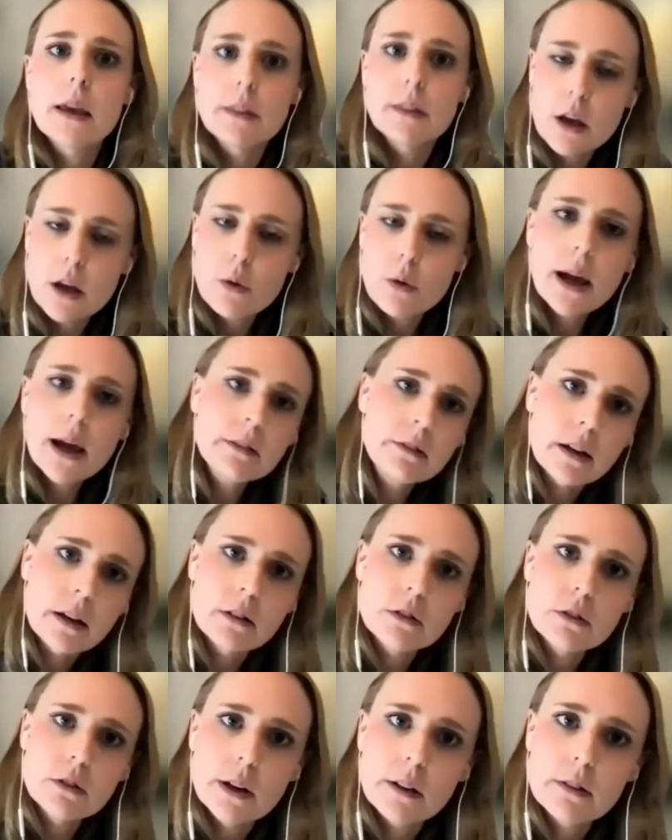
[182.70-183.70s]
the US and
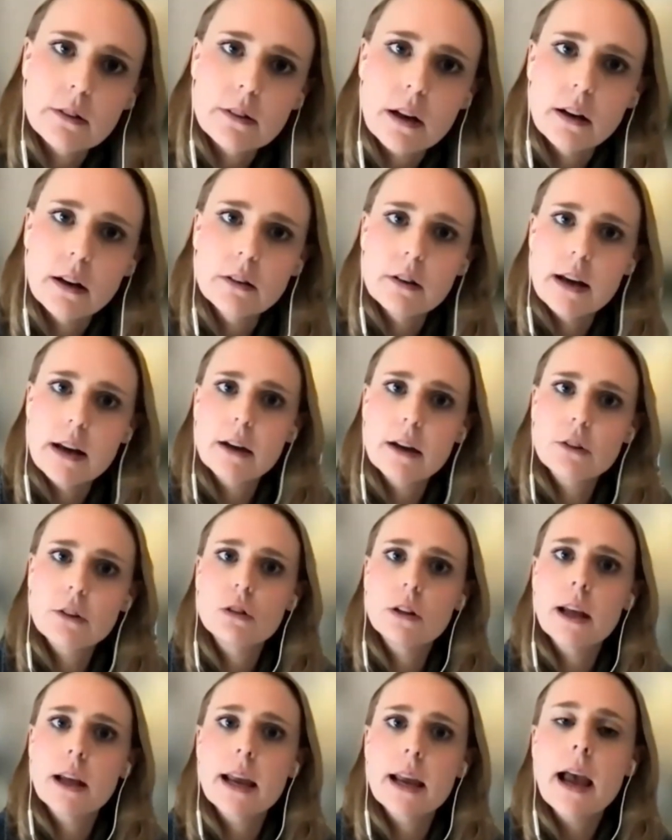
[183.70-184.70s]
to an extent
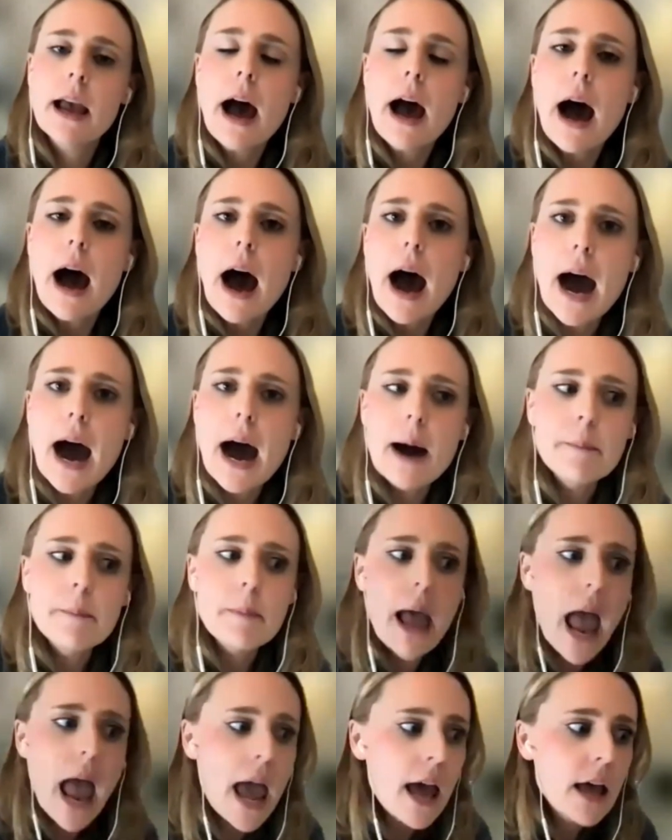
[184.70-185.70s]
internationally,
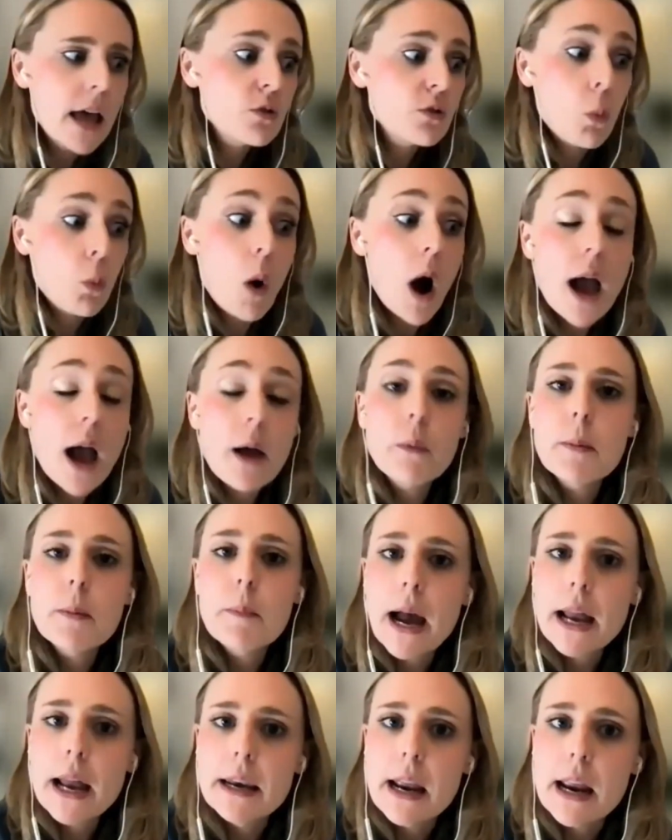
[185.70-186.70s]
and why we
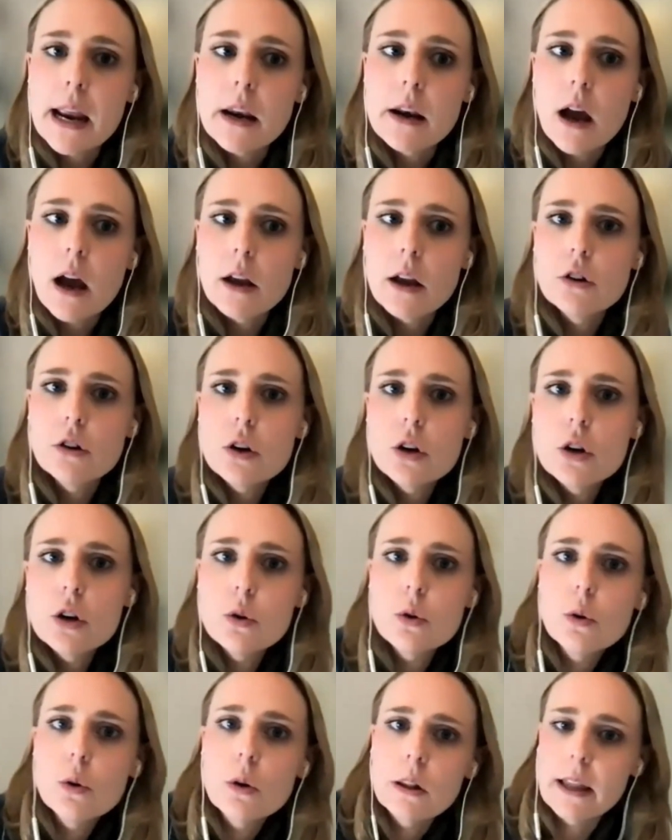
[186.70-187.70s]
might need a
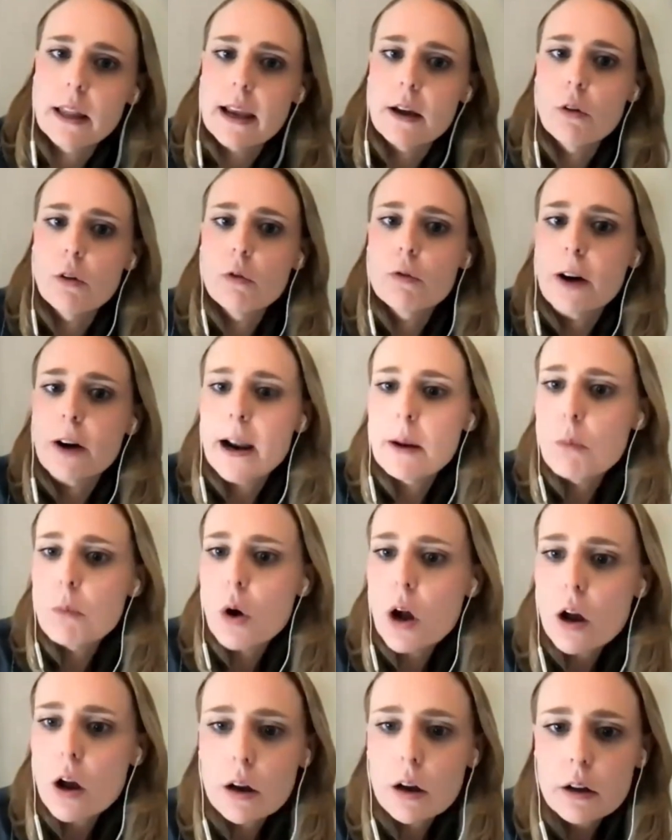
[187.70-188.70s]
new legal
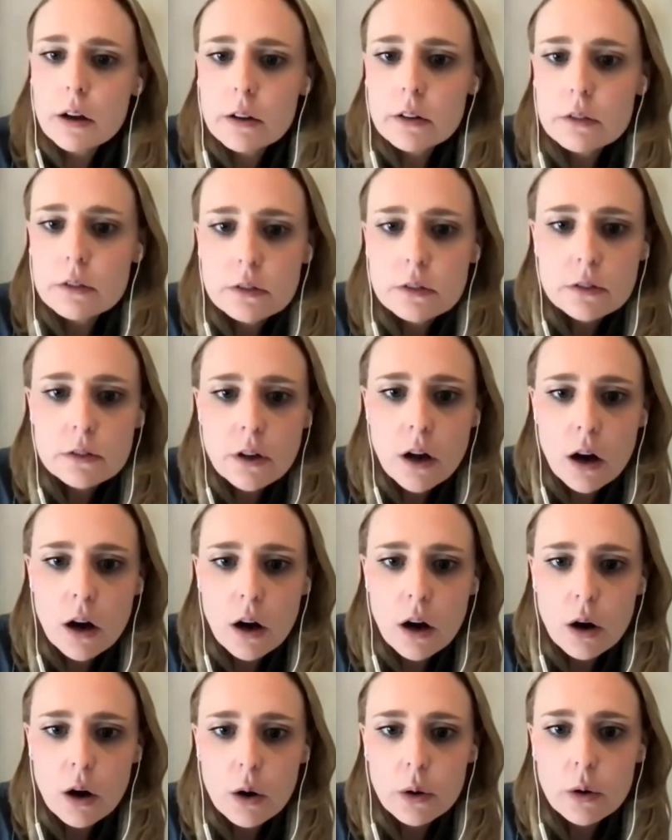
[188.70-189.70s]
framework.
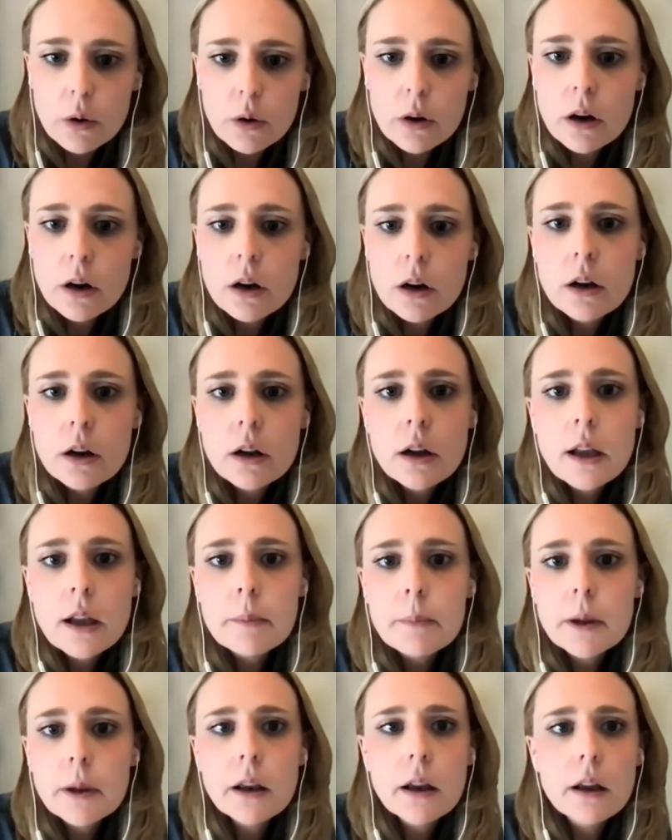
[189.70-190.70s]
So
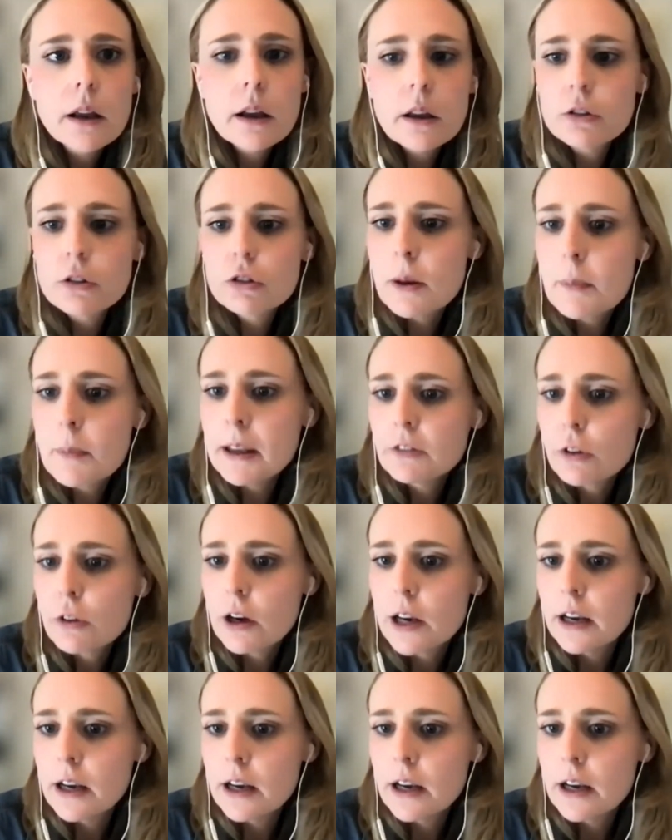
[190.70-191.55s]
I'm going to share my screen